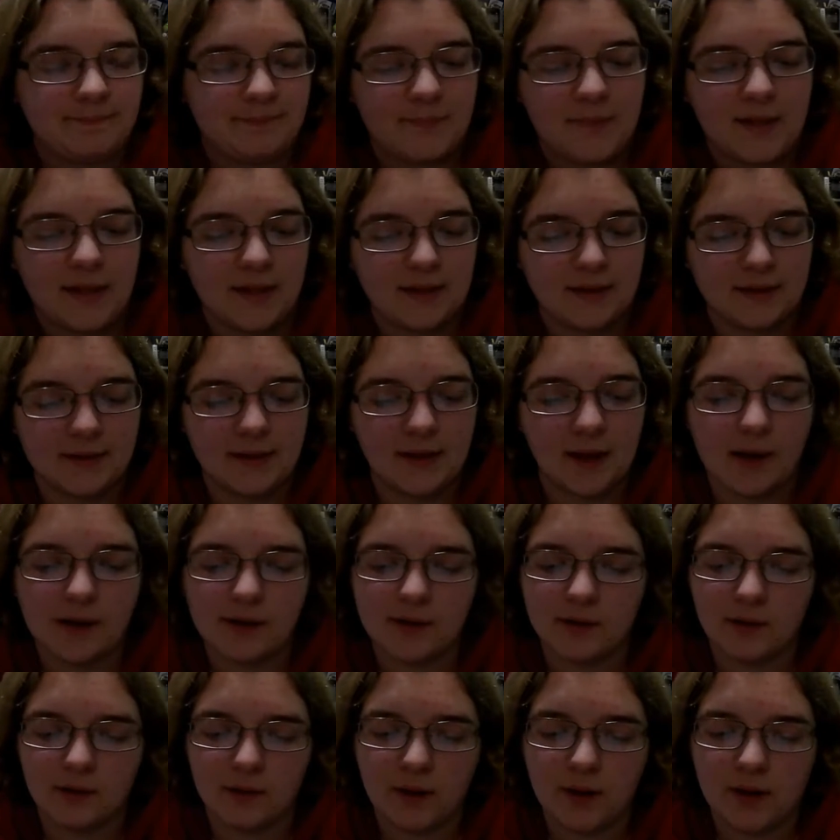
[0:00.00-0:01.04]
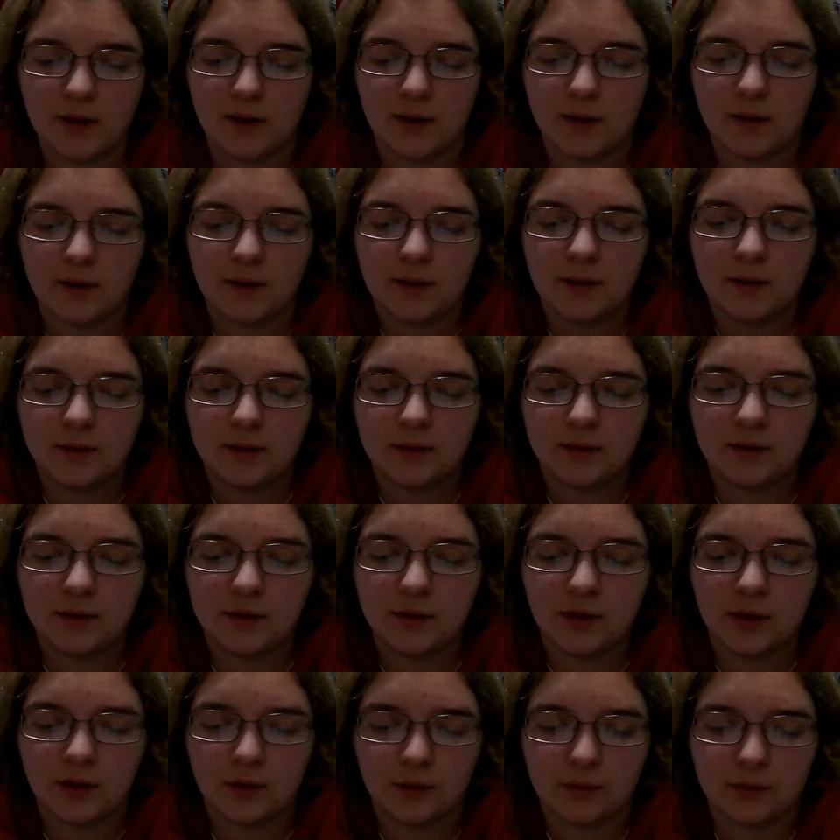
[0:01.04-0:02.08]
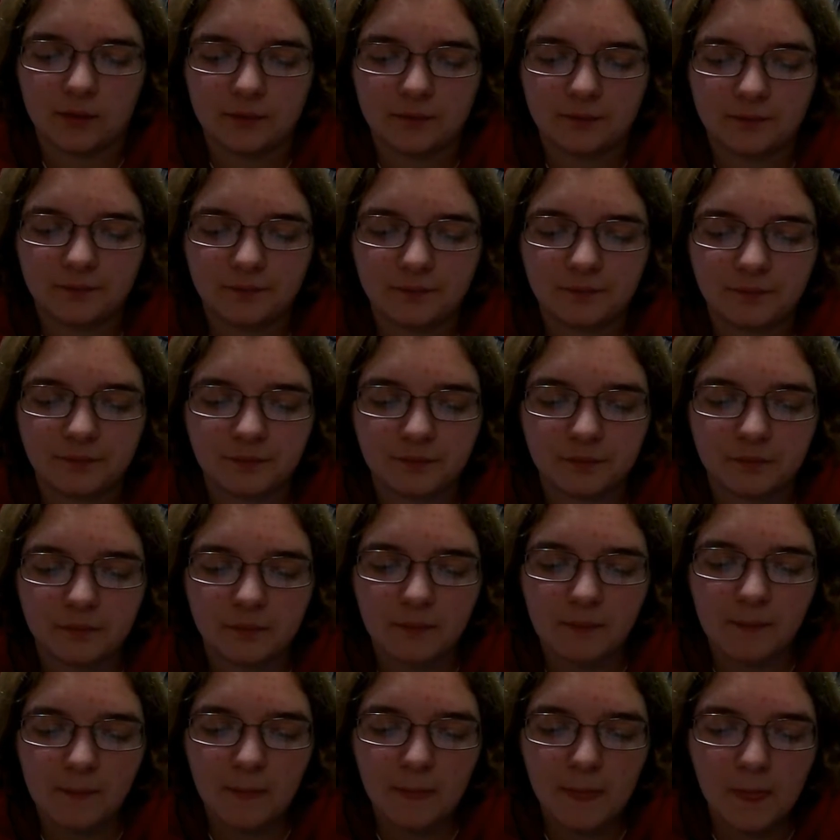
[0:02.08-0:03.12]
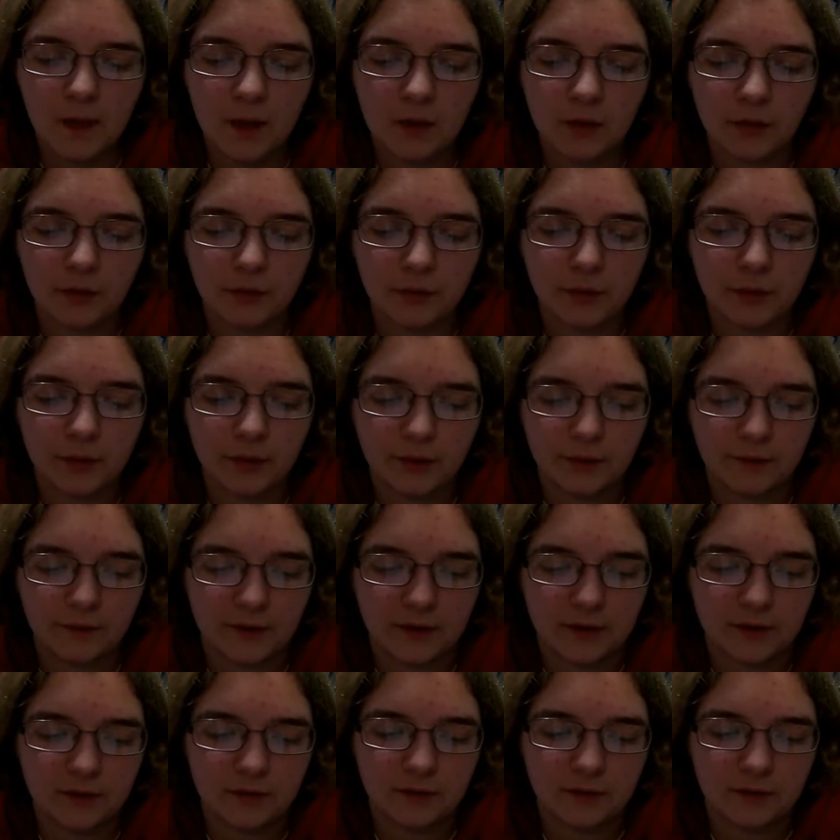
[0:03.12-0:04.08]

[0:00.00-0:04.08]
it's not so good. So, through an event,